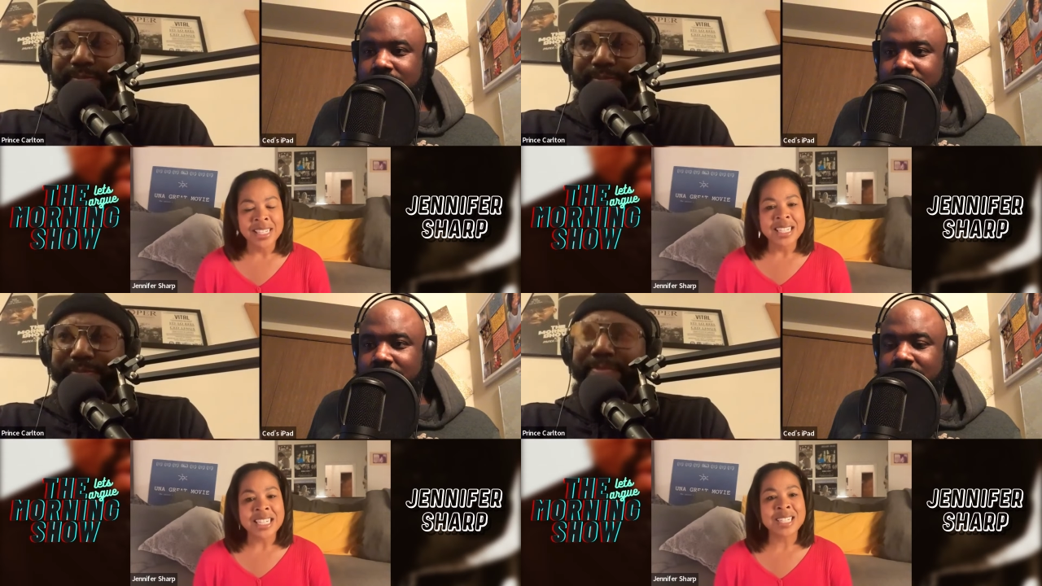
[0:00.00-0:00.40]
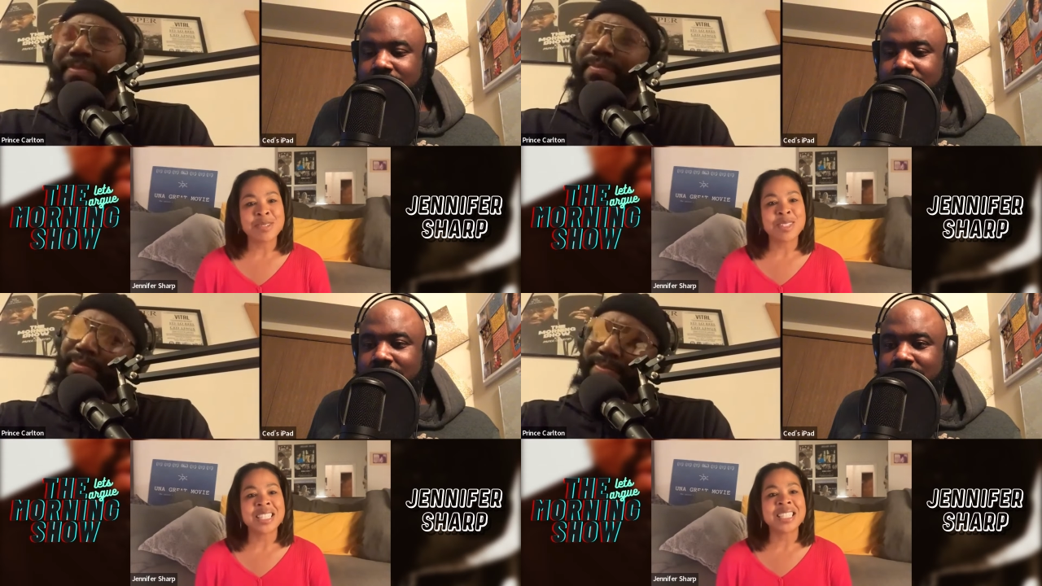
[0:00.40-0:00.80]
Speaker 1: And I
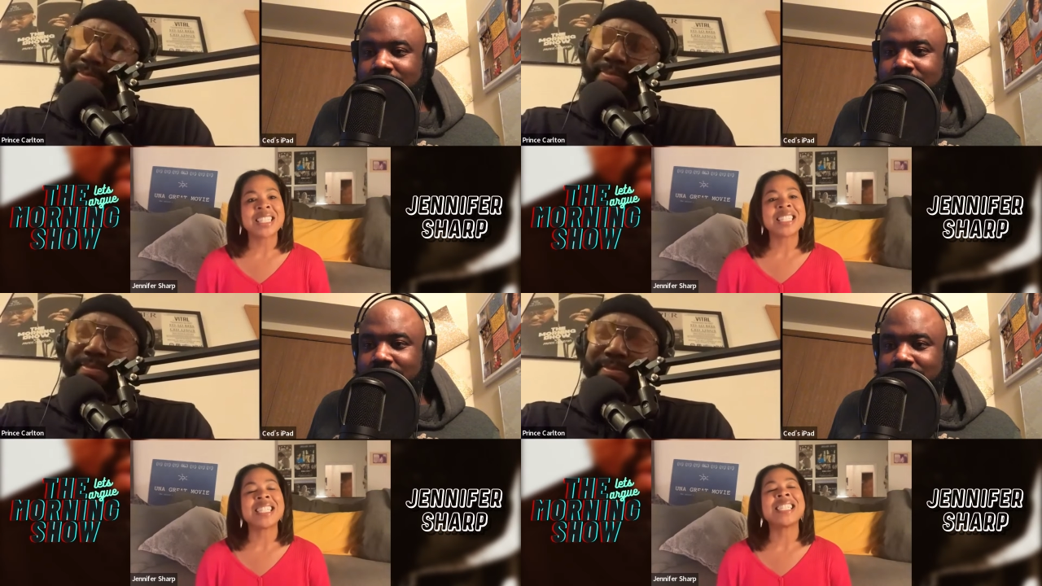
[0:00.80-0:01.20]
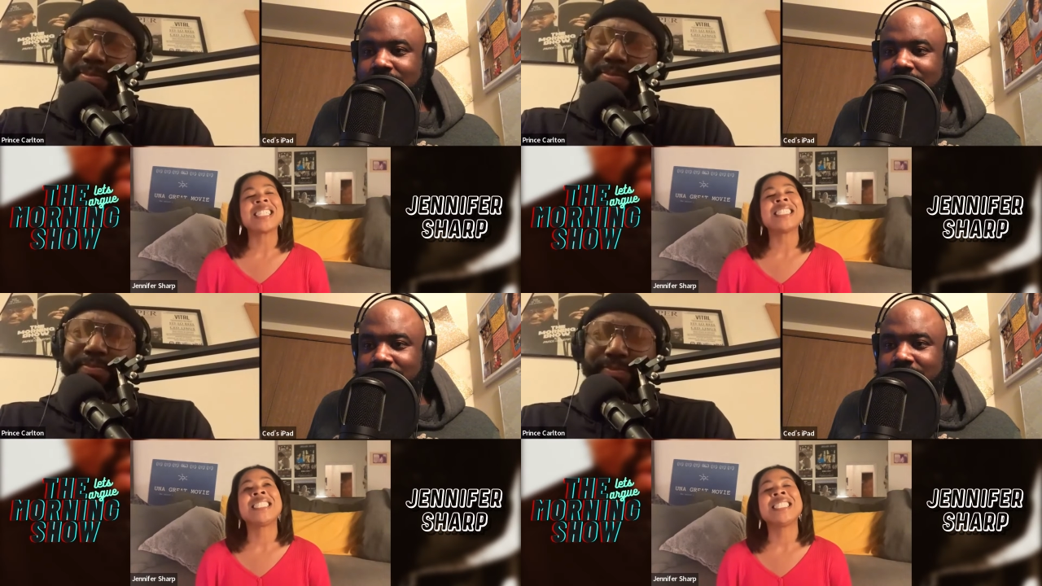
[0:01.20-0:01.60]
was just like,
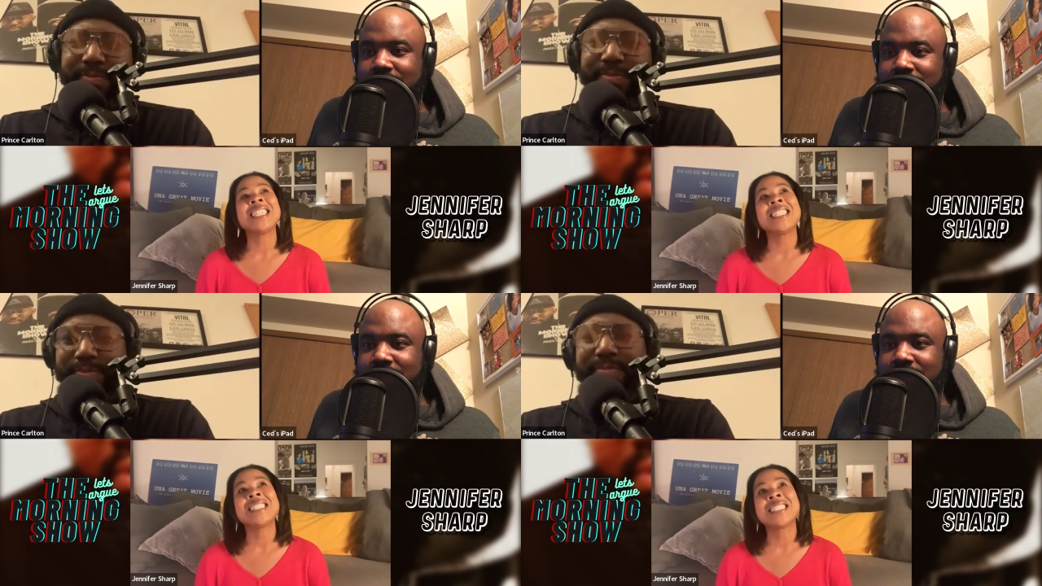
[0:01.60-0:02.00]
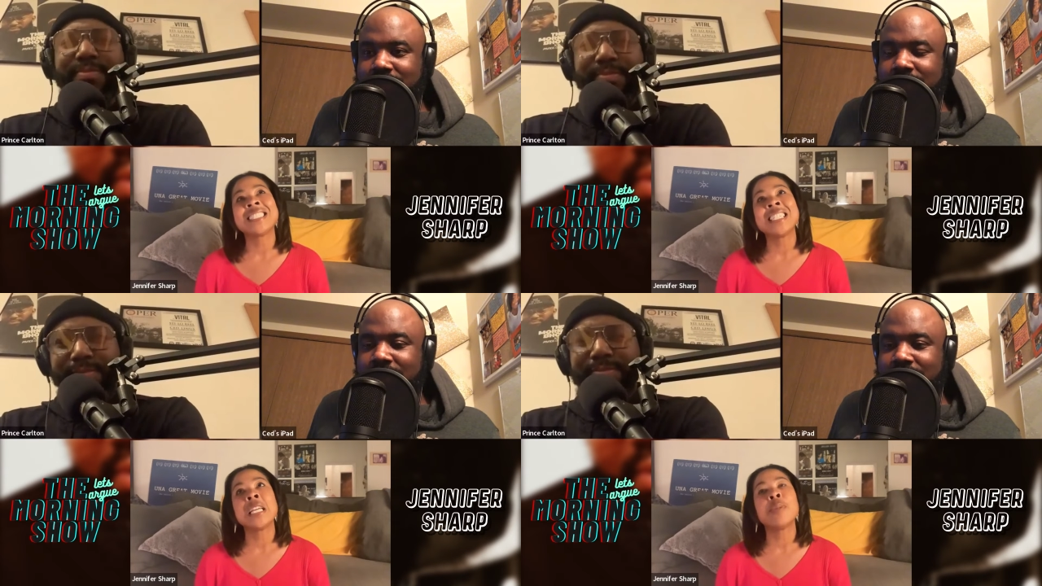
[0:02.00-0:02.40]
I just
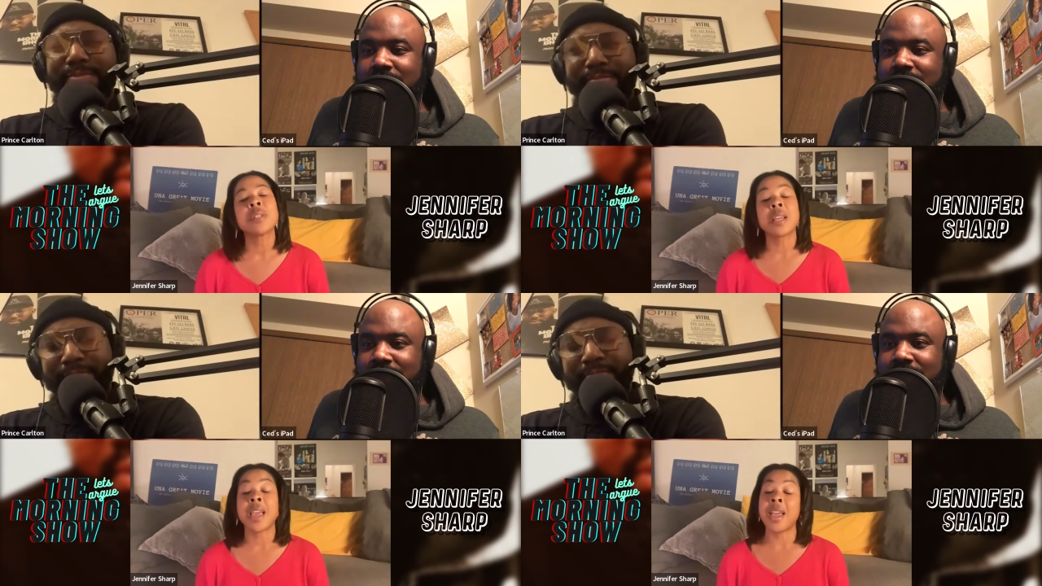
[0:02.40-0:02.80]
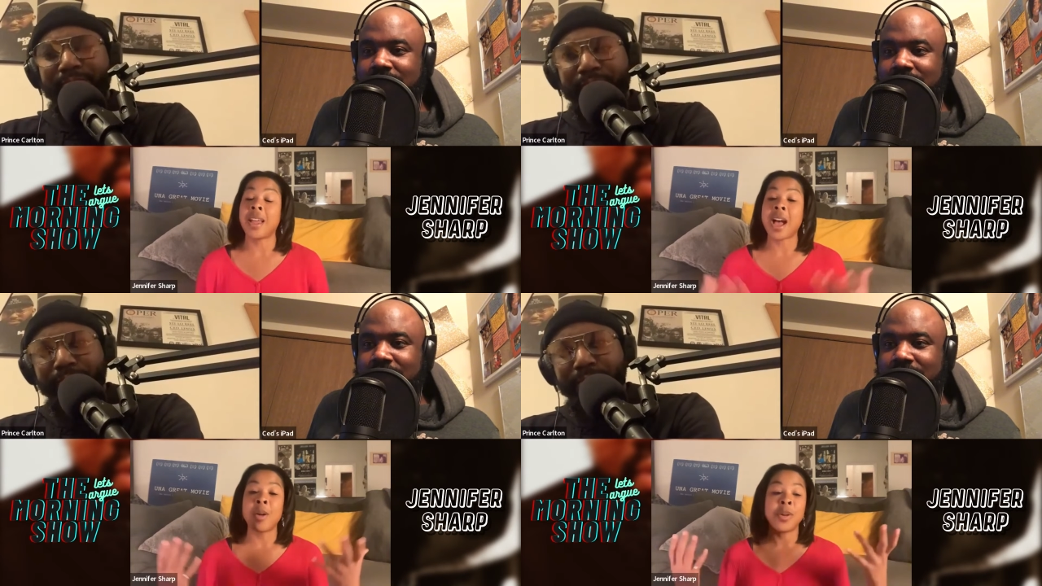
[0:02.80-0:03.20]
and he was like,
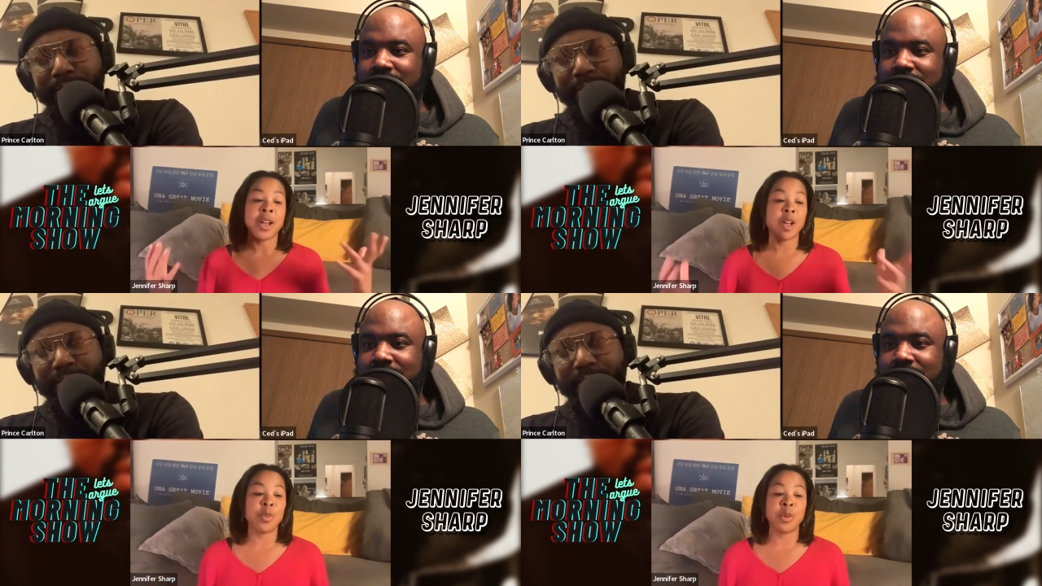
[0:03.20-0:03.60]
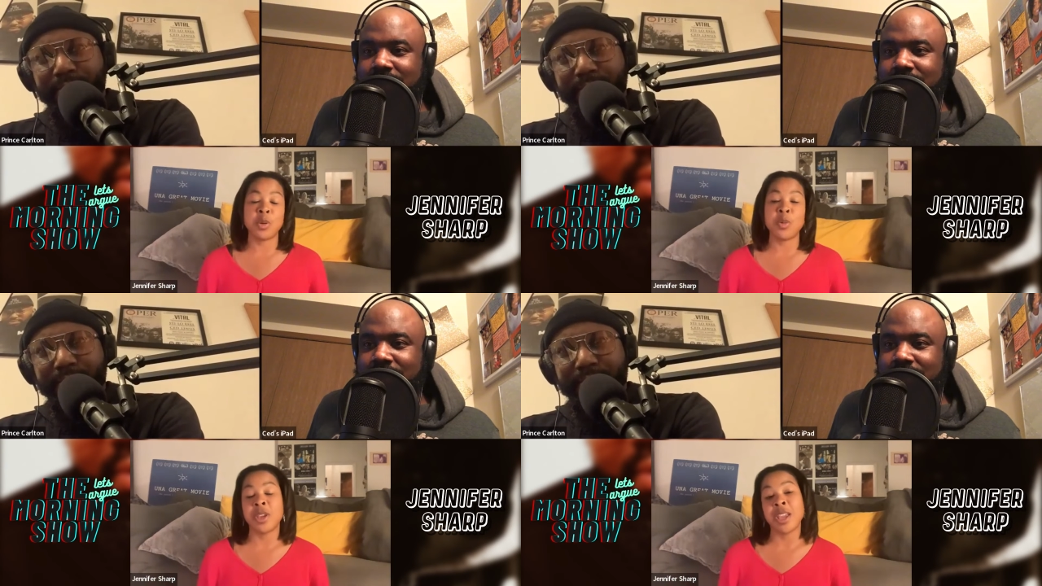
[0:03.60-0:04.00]
Hey, I want to help you any
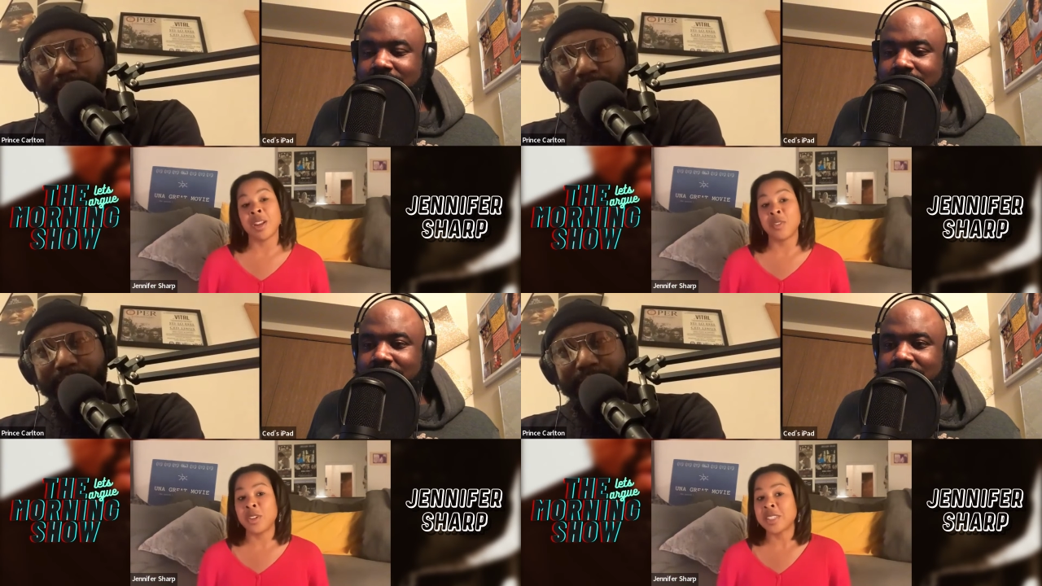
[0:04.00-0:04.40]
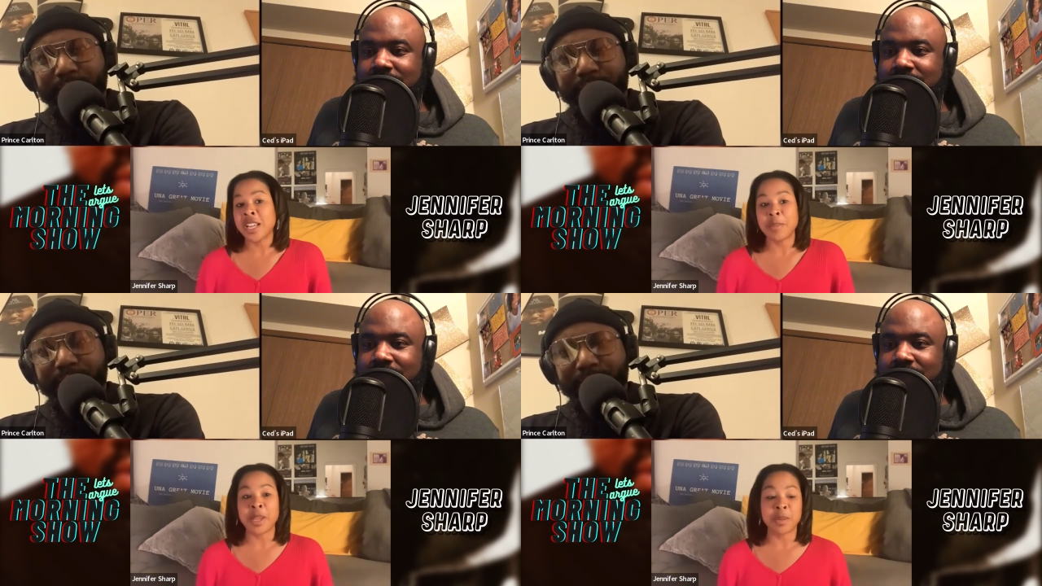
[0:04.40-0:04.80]
way you can. If you decide
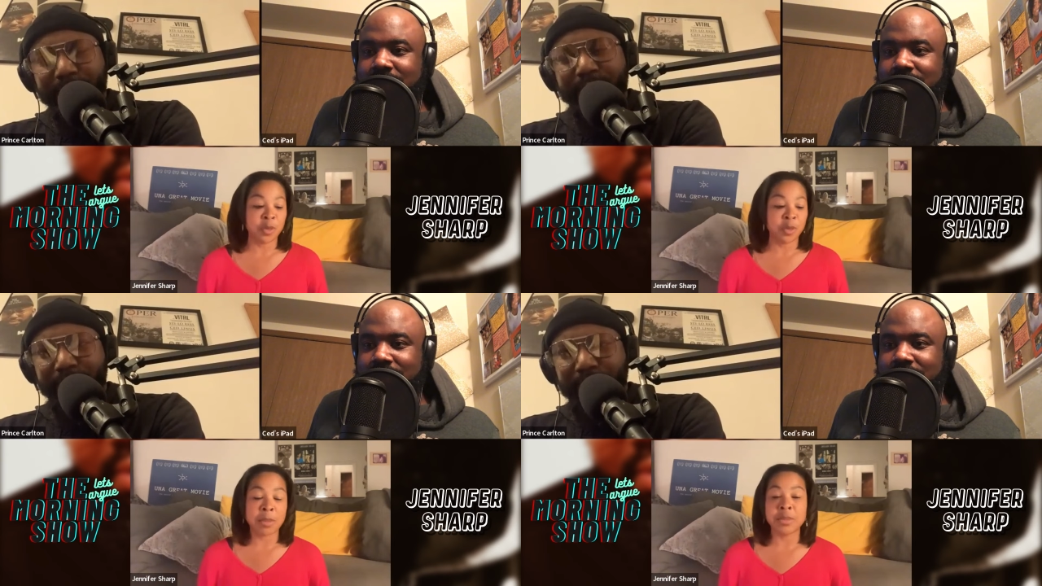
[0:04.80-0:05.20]
to make a movie, I'm